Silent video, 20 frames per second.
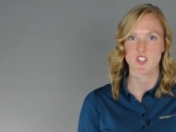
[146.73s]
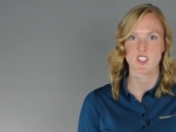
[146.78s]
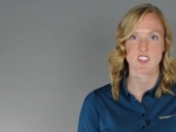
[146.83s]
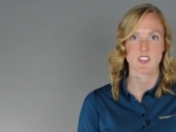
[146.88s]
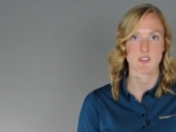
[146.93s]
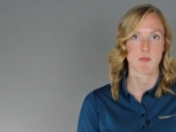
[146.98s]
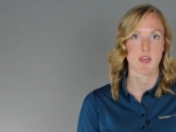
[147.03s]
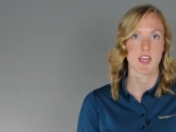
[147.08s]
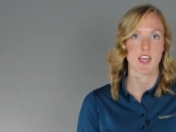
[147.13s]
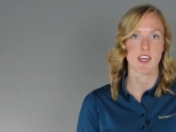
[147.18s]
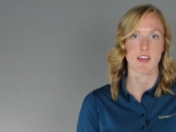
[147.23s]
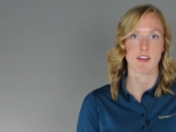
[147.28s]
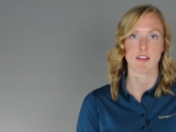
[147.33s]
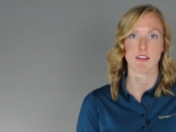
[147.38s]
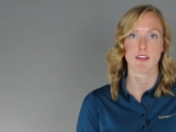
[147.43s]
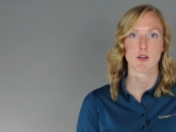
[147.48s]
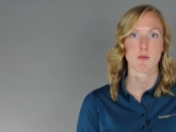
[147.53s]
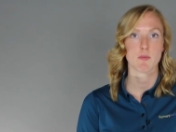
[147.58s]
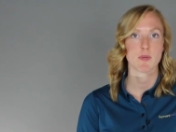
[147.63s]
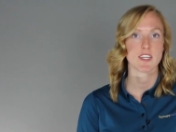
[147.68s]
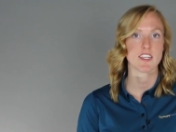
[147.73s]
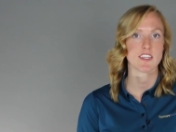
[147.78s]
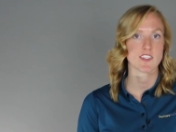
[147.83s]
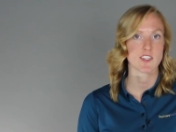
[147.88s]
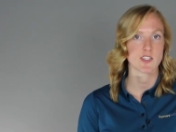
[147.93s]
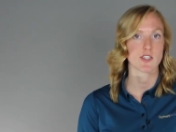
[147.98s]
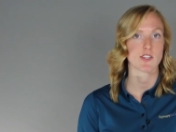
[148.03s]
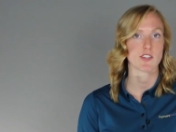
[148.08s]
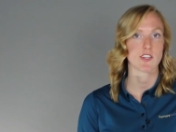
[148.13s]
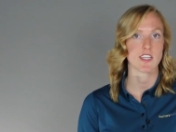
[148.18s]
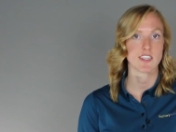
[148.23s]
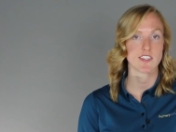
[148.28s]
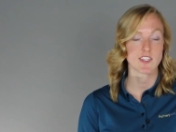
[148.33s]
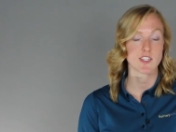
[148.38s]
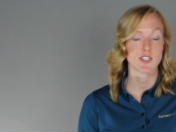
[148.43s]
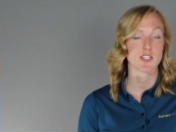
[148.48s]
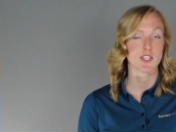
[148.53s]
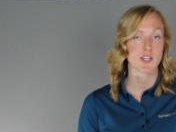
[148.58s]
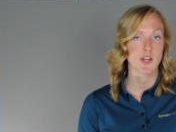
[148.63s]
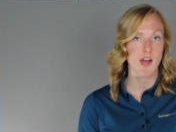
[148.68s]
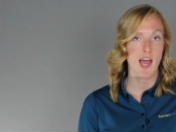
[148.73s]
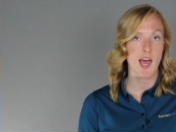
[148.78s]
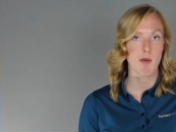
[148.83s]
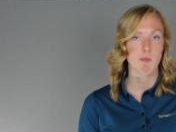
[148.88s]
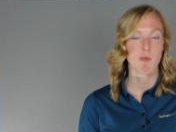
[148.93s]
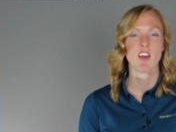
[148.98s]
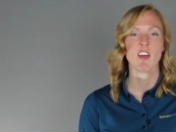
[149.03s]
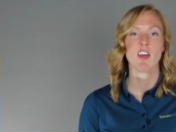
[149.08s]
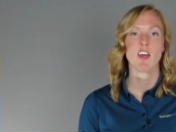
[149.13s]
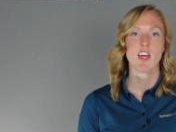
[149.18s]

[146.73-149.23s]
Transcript: just to make it a little bit easier, easier to grab